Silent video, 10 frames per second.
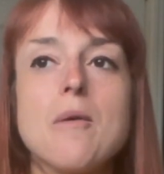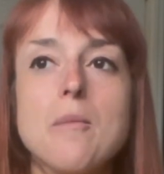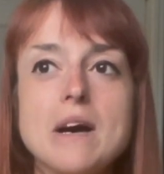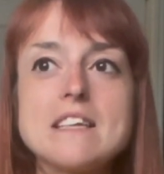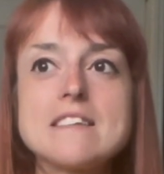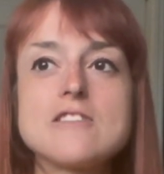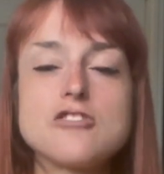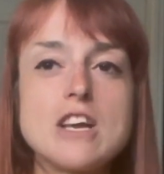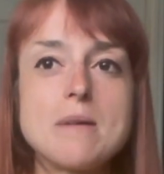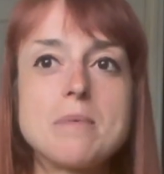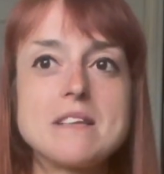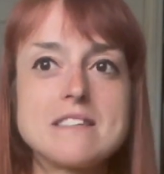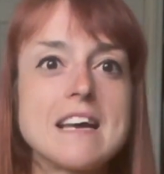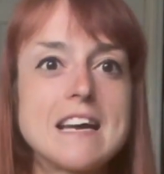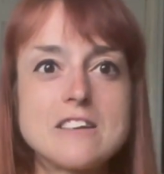what shape and
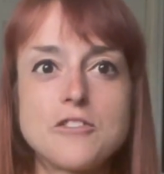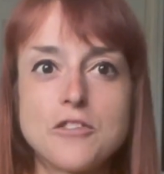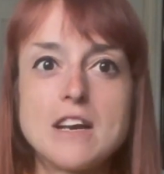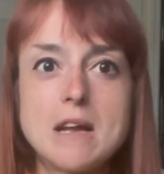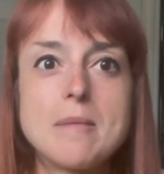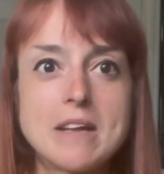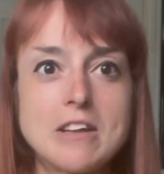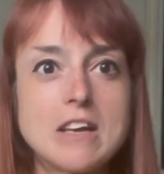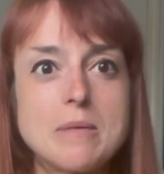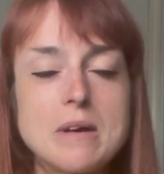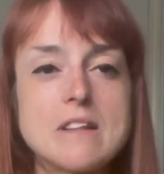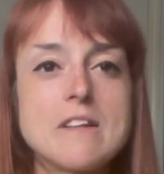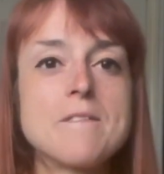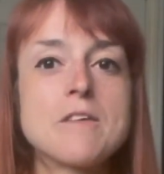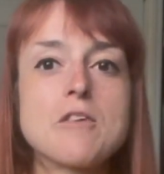size foot am I looking with?
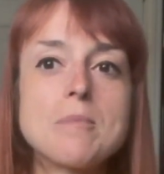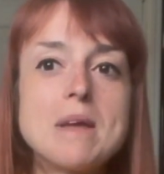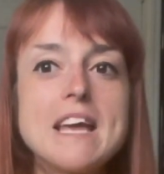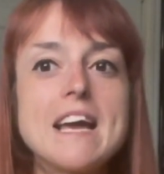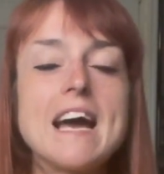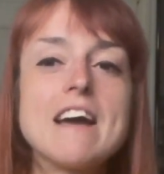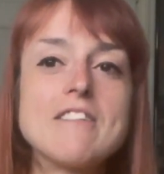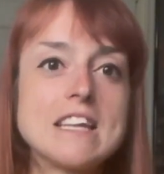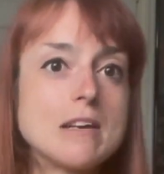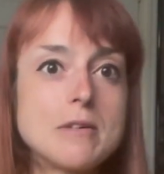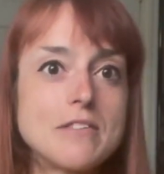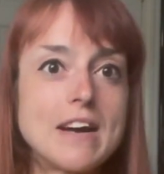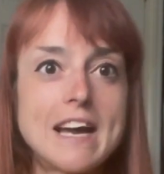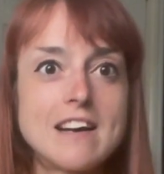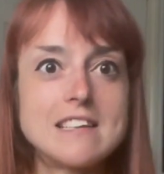For me, I have a little bit of a
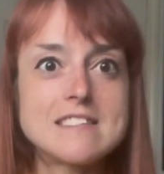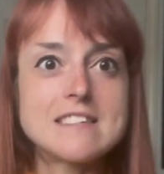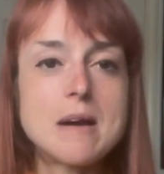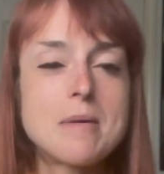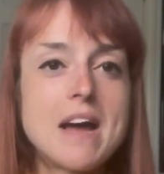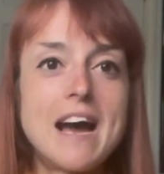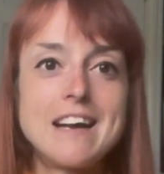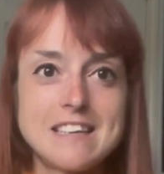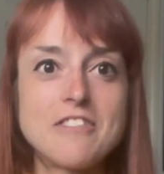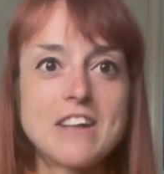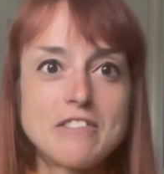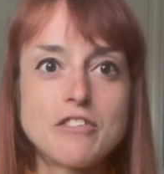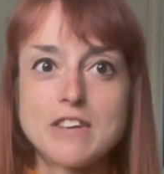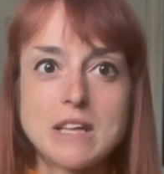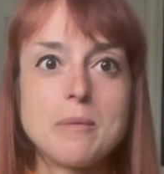higher instep. I definitely have a
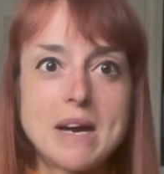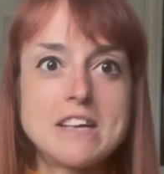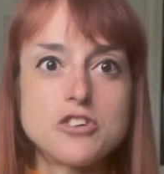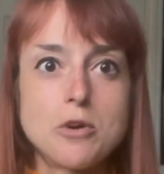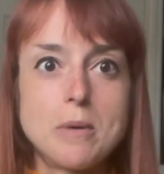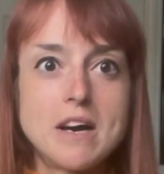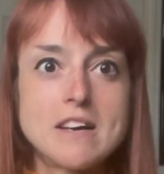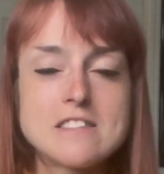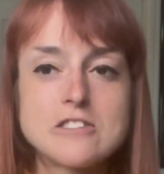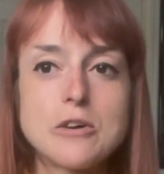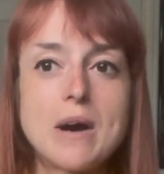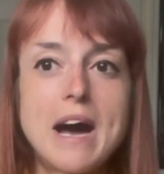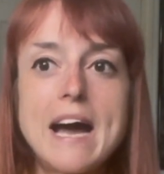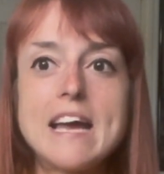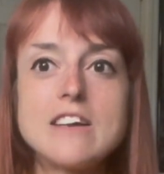really wide toe box. So
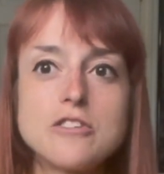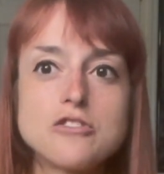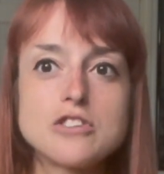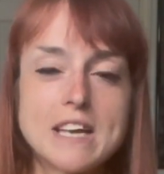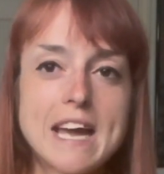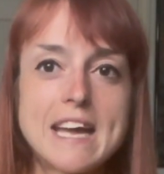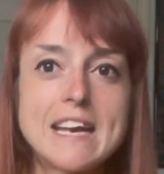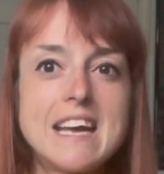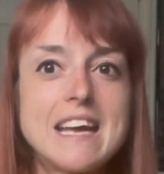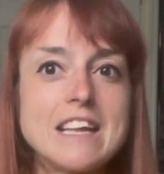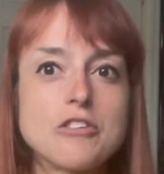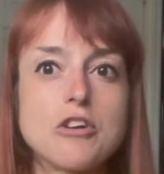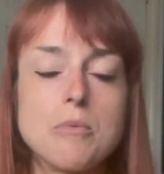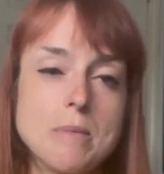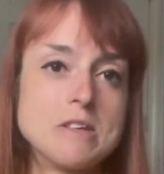I usually get either
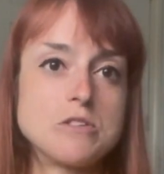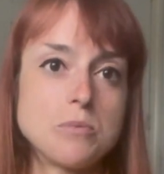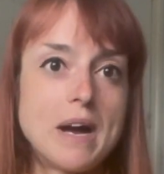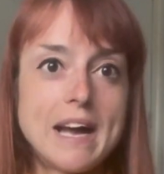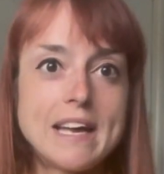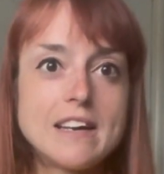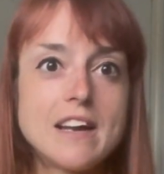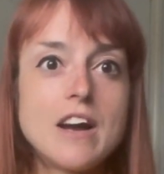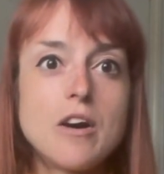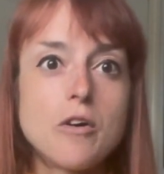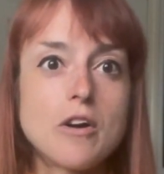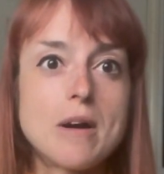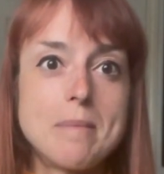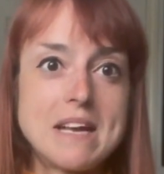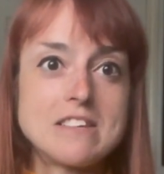a woman's wide or a
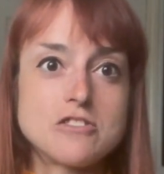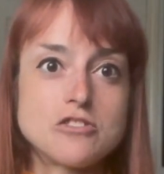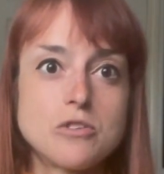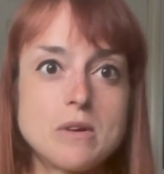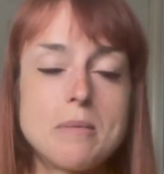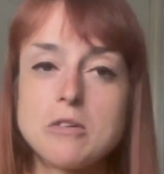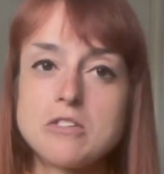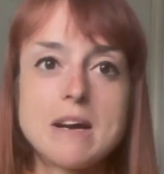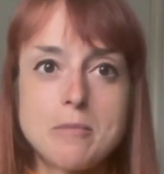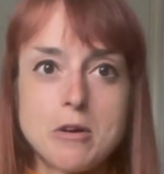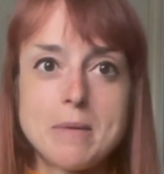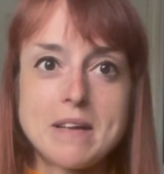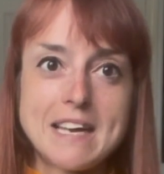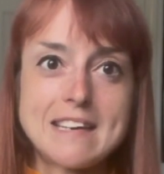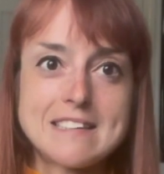men's shoe. And we'll talk more about
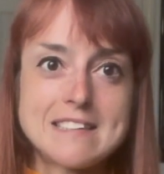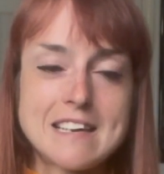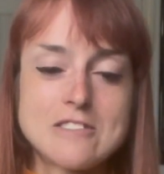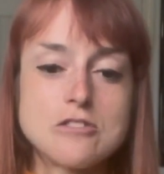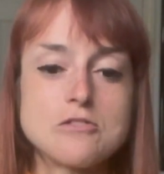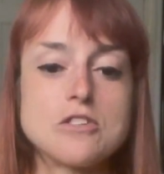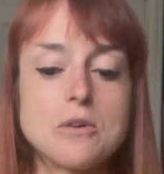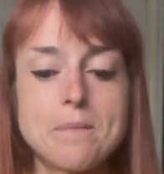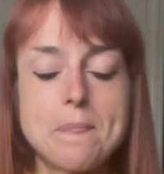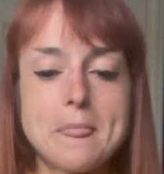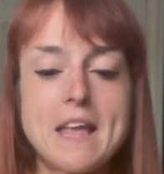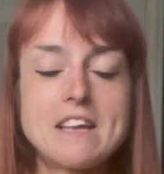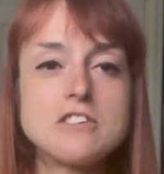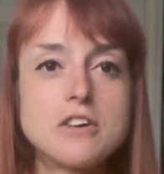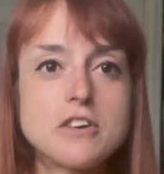that in a second too. So get
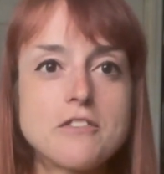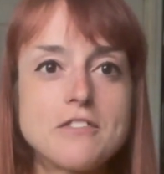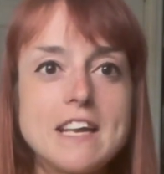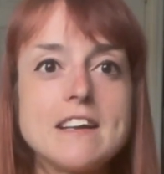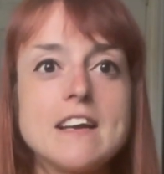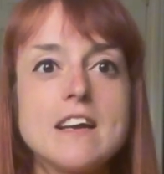to know your feet,